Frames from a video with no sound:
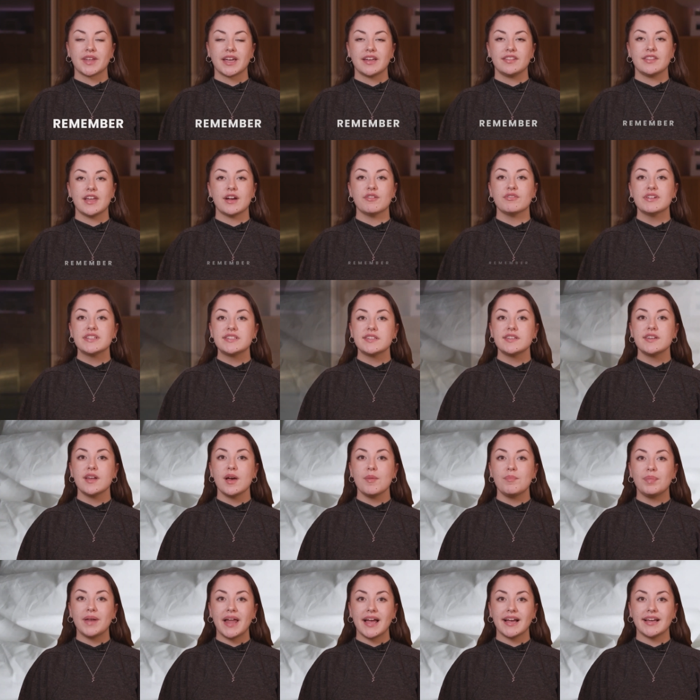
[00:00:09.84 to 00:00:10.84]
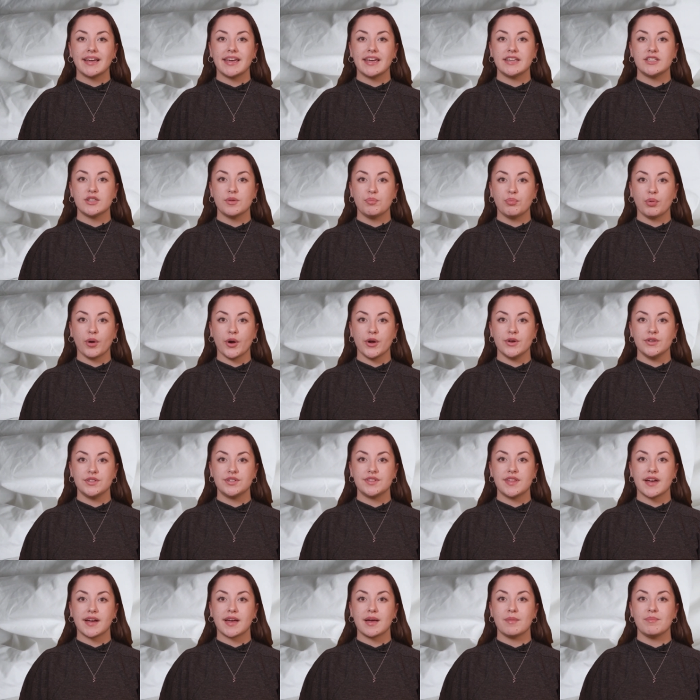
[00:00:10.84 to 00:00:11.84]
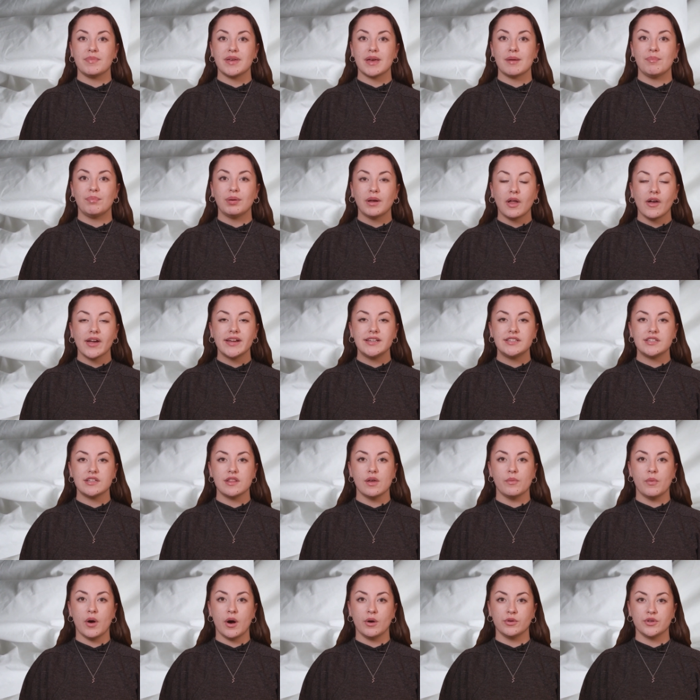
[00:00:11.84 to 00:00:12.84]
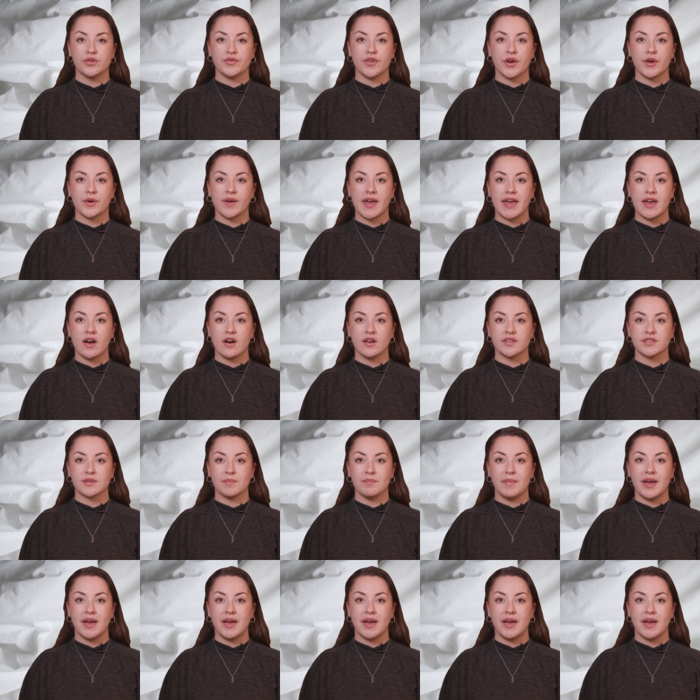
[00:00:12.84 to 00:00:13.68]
there isn't a blanket approach that can be applied to the world of OKRs and